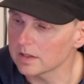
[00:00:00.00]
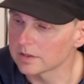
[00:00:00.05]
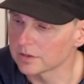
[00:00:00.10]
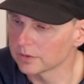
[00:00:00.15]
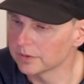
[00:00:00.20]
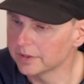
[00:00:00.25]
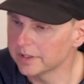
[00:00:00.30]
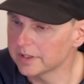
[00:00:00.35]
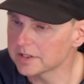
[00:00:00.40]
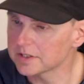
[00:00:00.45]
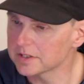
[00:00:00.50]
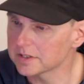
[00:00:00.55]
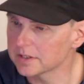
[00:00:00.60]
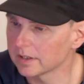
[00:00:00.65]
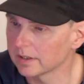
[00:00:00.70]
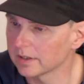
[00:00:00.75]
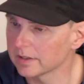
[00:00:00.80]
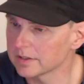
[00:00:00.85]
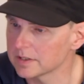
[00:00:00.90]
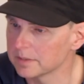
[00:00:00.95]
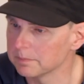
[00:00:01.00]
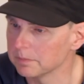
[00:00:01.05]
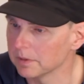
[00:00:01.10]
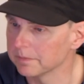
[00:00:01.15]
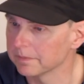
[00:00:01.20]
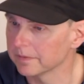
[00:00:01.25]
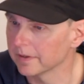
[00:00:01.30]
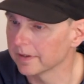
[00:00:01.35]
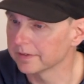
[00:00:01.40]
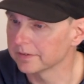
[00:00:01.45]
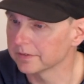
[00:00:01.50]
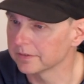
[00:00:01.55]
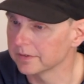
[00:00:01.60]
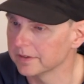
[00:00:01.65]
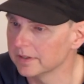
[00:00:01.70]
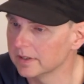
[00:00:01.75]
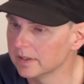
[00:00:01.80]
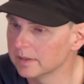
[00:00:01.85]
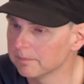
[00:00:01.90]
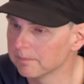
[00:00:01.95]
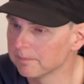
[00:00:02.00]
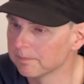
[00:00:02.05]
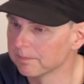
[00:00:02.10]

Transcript: So here's Simplify 3D.